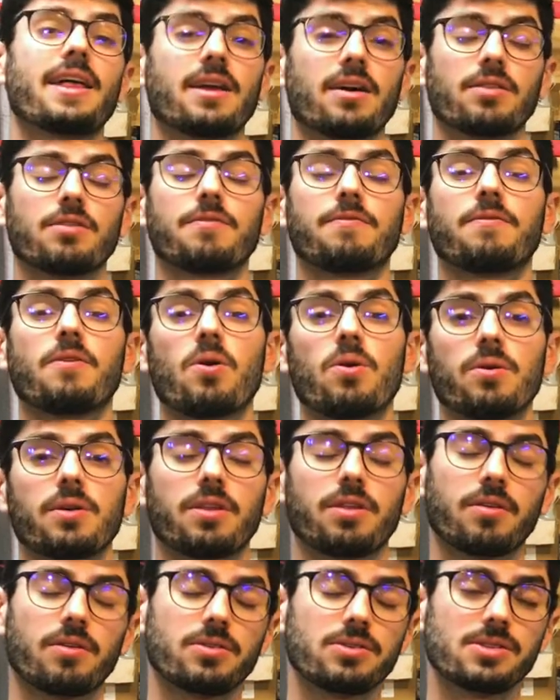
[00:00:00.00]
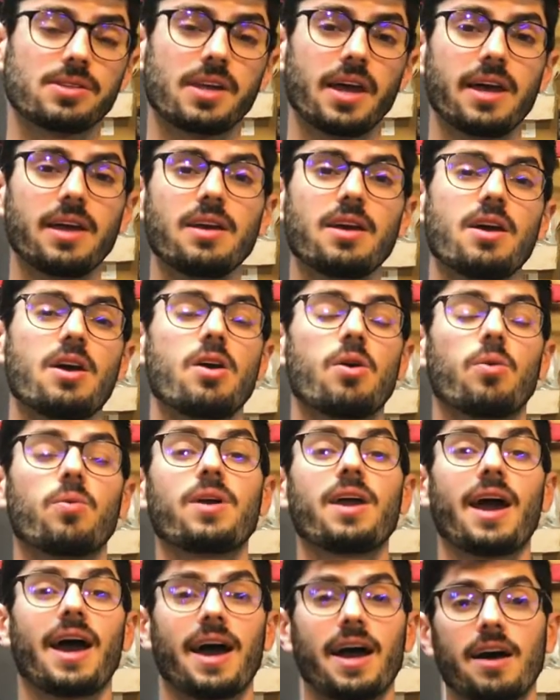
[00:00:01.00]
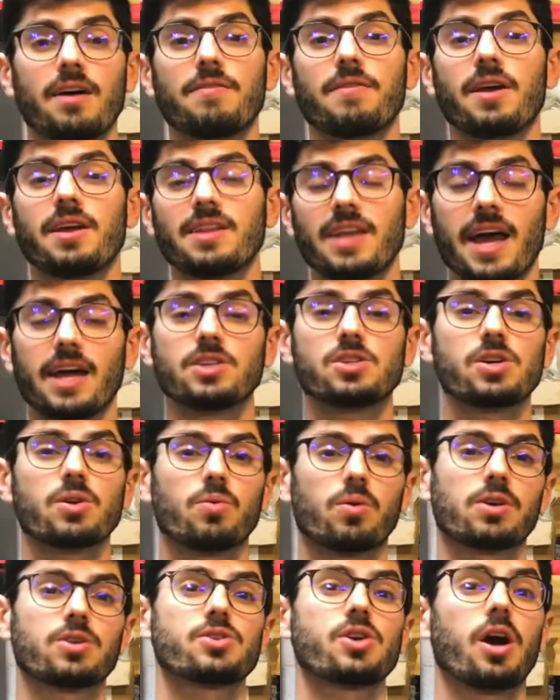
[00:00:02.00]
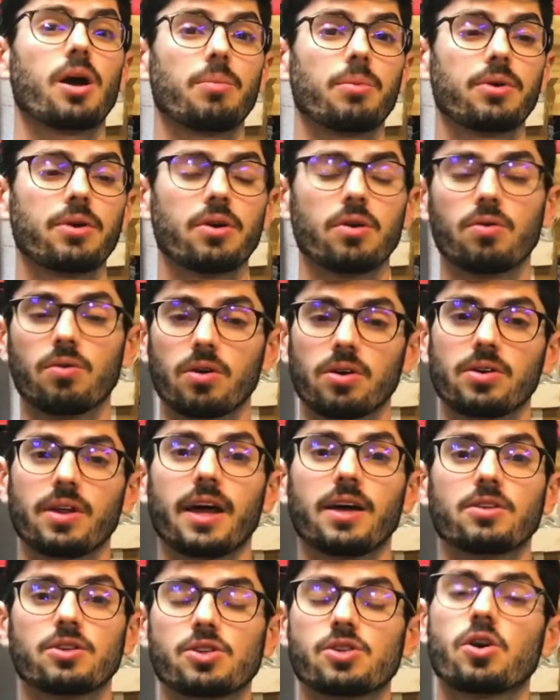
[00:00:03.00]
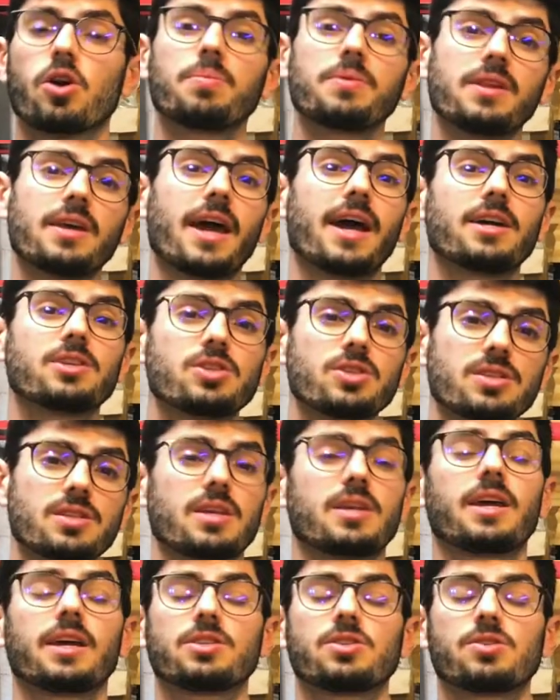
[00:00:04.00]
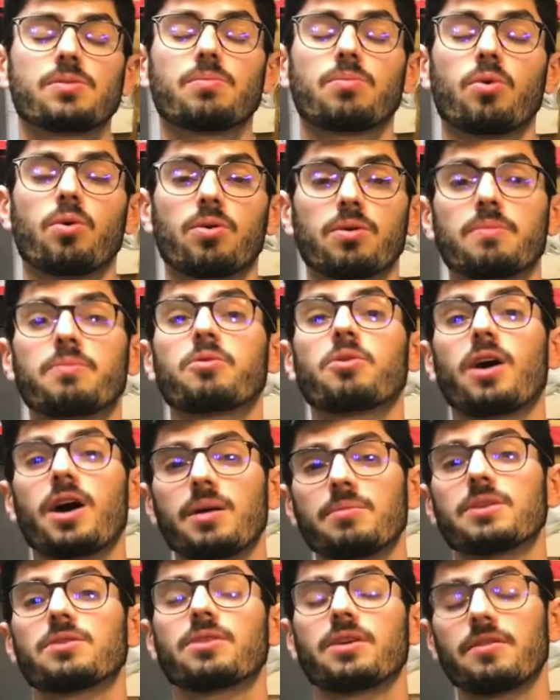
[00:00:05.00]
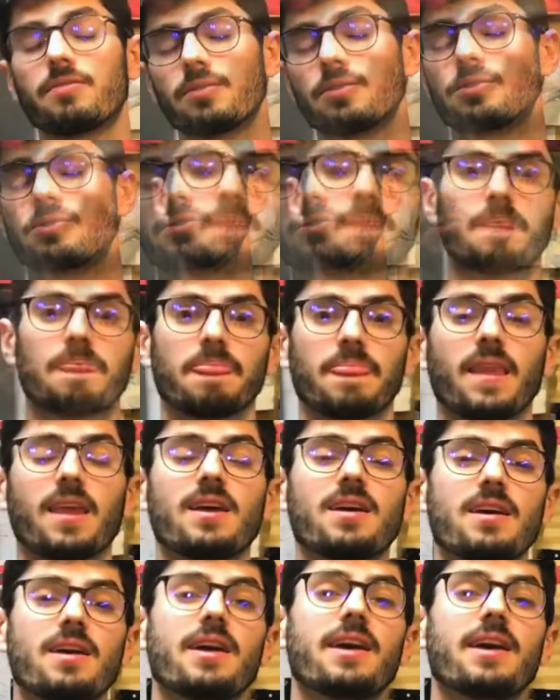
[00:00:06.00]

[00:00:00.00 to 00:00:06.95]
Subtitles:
And on the following Thursday, we have an edging workshop where you'll learn how to sharpen the edges and get your board primed and ready for the slopes.